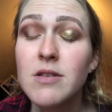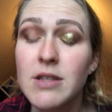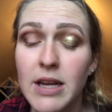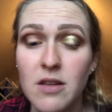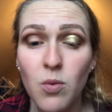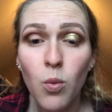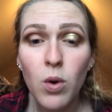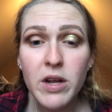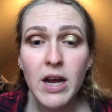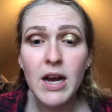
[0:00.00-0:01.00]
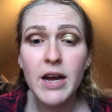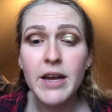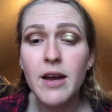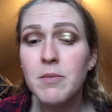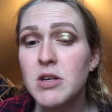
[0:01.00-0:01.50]
So that is one
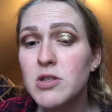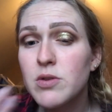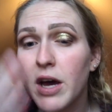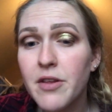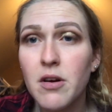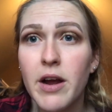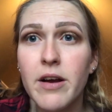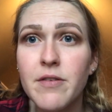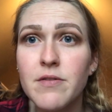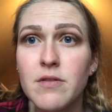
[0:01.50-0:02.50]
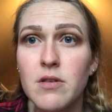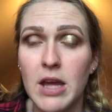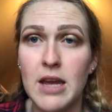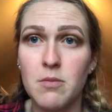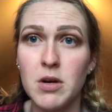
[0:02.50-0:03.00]
eye. I'm gonna do the other eye off
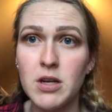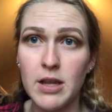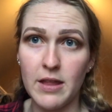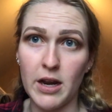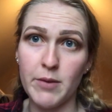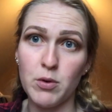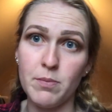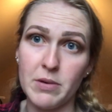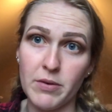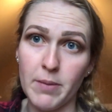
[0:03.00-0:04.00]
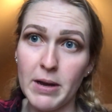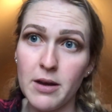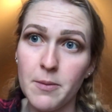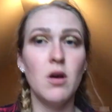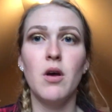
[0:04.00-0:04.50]
camera and then I will be right back.
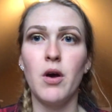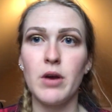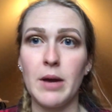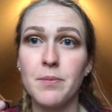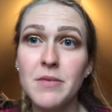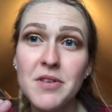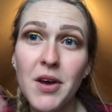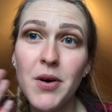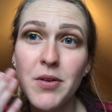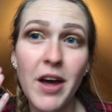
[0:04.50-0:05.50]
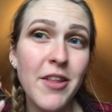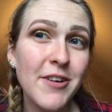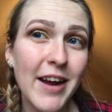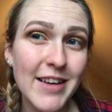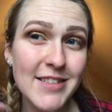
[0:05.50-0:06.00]
Okay, so the
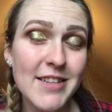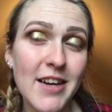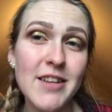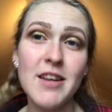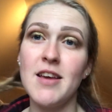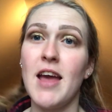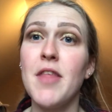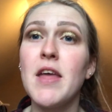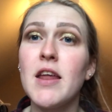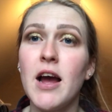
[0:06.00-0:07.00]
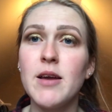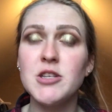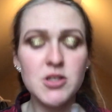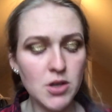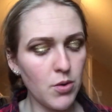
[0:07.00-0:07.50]
other eye is done, and then I
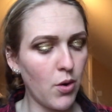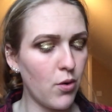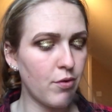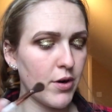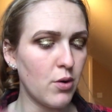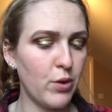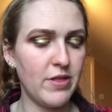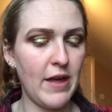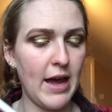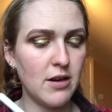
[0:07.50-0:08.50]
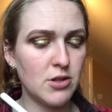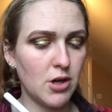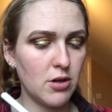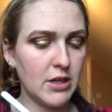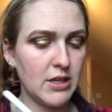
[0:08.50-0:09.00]
just go over with that
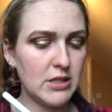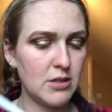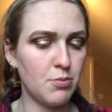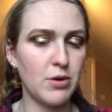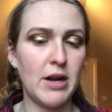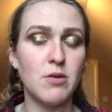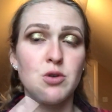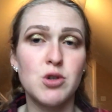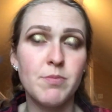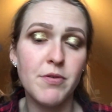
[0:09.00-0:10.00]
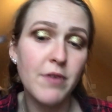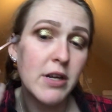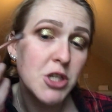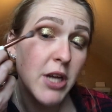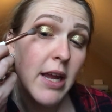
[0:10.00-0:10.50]
darkest brown triple
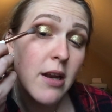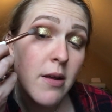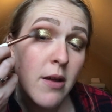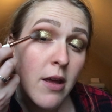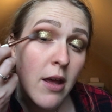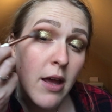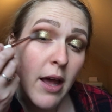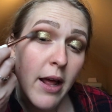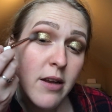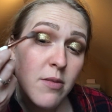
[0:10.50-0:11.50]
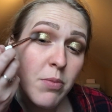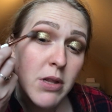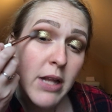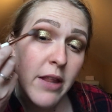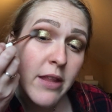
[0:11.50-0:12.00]
fudge shade and I just
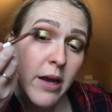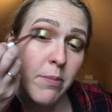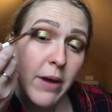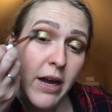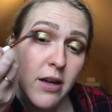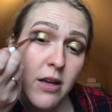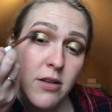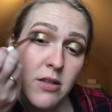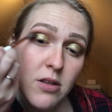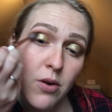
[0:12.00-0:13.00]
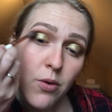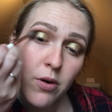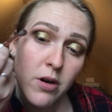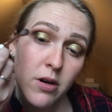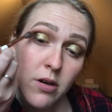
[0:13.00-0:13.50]
blend that back into the
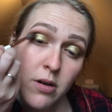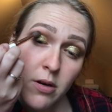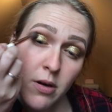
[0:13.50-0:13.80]
corner